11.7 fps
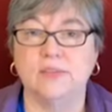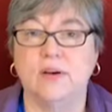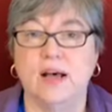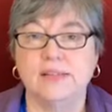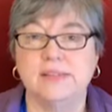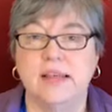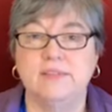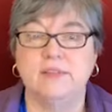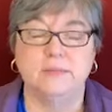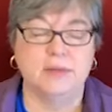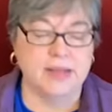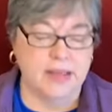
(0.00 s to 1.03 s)
so I saved
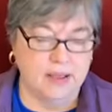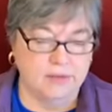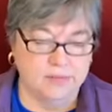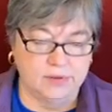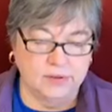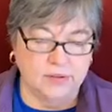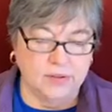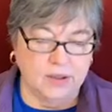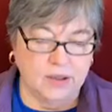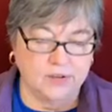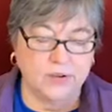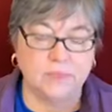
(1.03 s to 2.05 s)
him
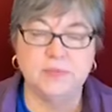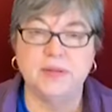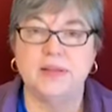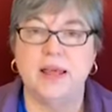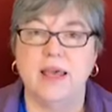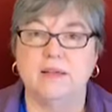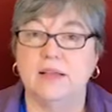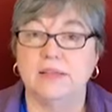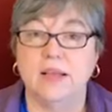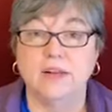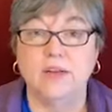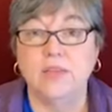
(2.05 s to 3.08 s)
a trip to town, because
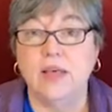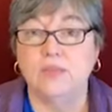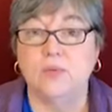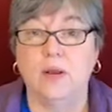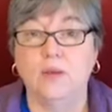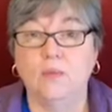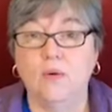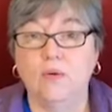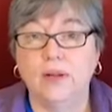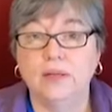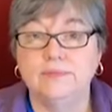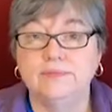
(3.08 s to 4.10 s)
I knew that's what he wanted.